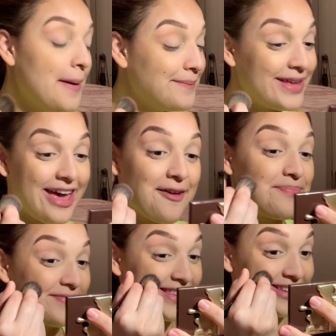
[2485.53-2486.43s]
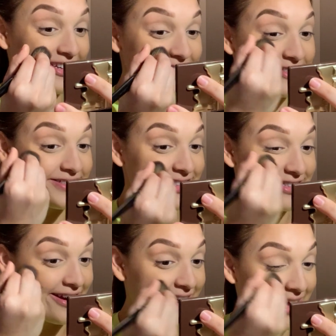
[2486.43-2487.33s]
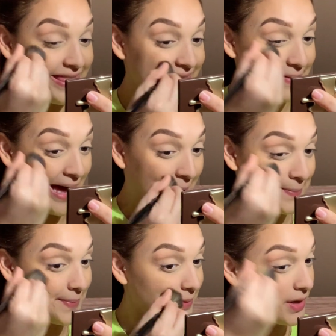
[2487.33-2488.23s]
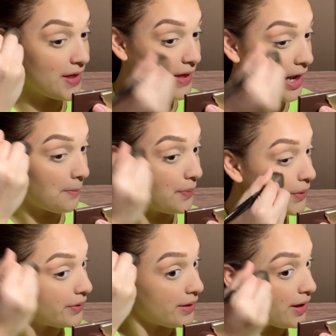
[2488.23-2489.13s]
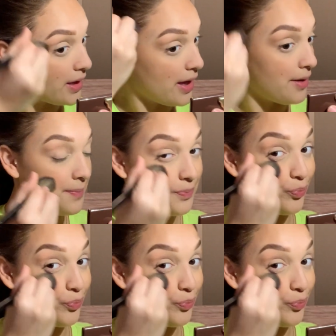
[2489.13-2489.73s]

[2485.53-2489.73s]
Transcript: But yeah, so you start at the apple and then I pull it up.